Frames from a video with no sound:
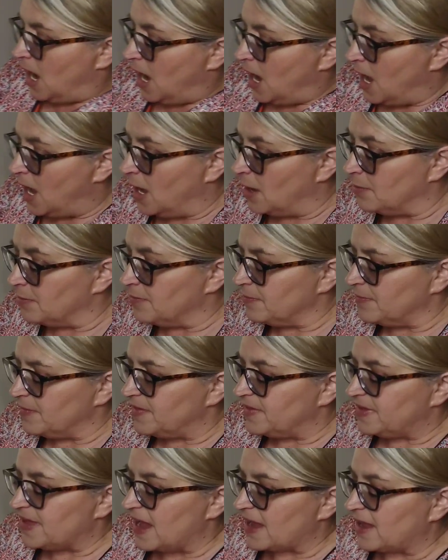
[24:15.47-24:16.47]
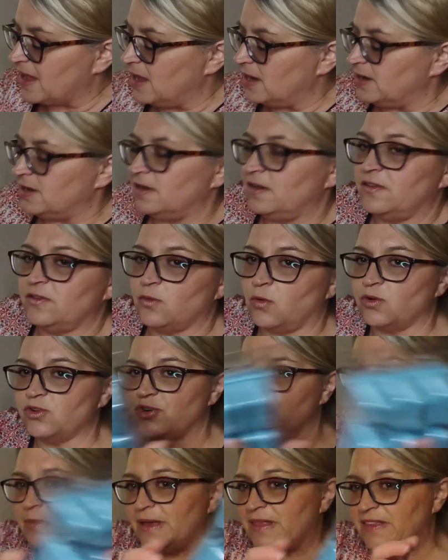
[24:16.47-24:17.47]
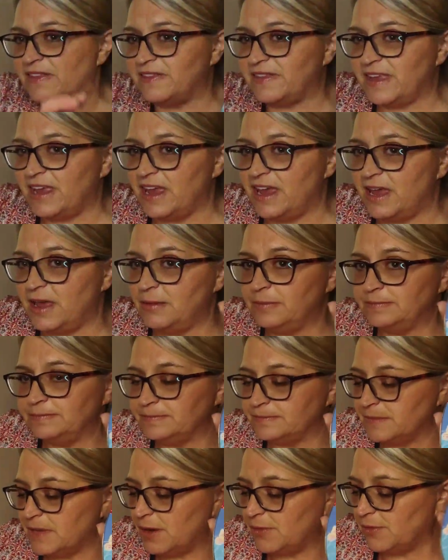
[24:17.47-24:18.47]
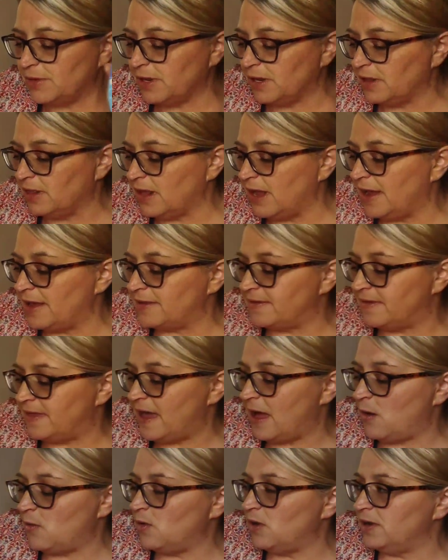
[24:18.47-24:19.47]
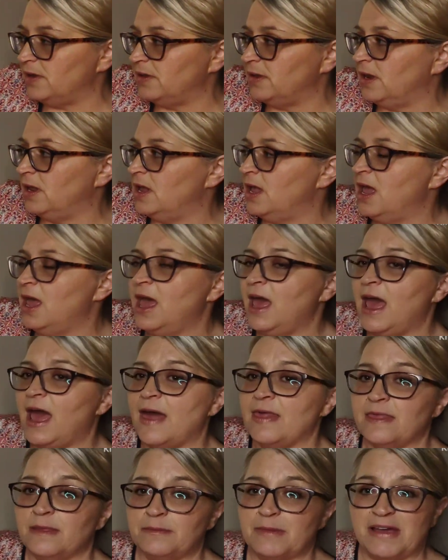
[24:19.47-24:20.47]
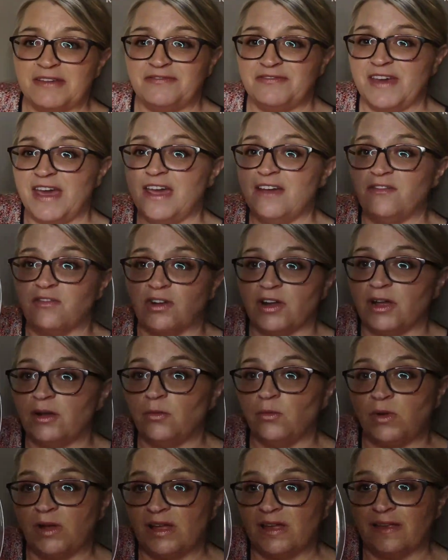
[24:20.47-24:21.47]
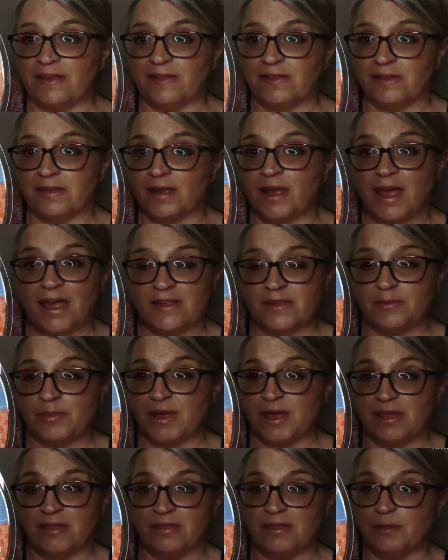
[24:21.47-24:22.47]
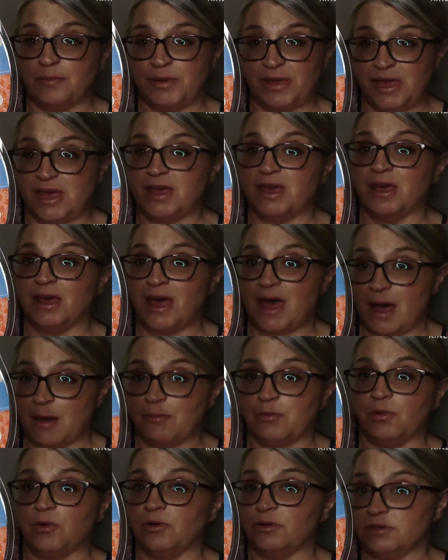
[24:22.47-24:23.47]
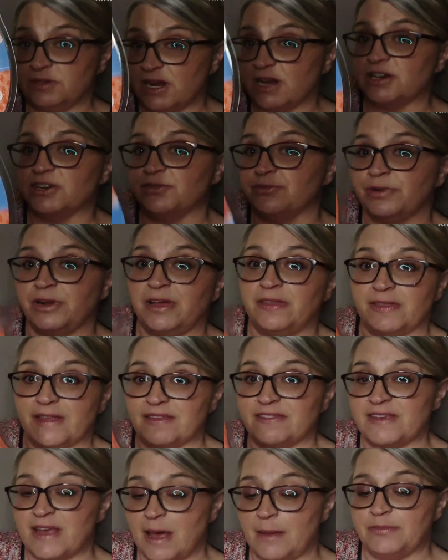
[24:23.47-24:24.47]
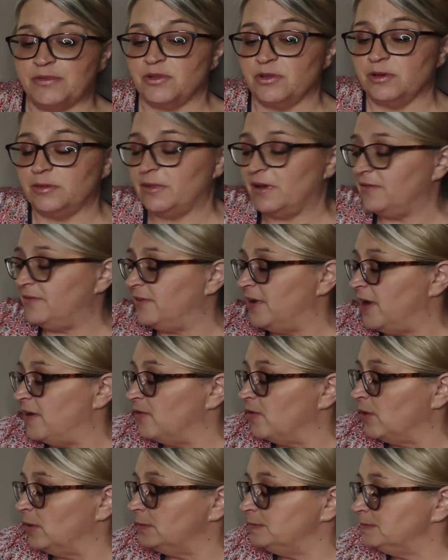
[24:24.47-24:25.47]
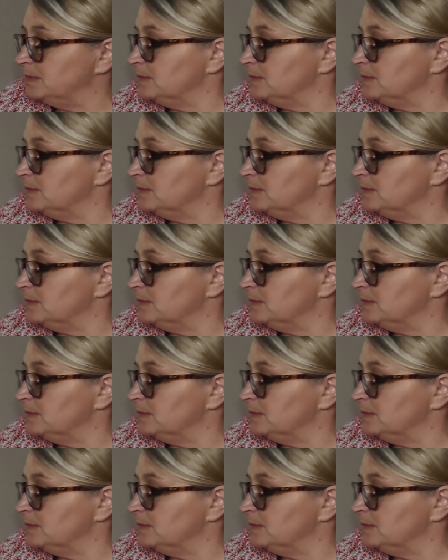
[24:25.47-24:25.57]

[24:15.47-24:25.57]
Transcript: Um, second is Orchard by the Sea. I really liked that one. And then my favorite was has been the pink apple nectarine. That's absolutely my favorite.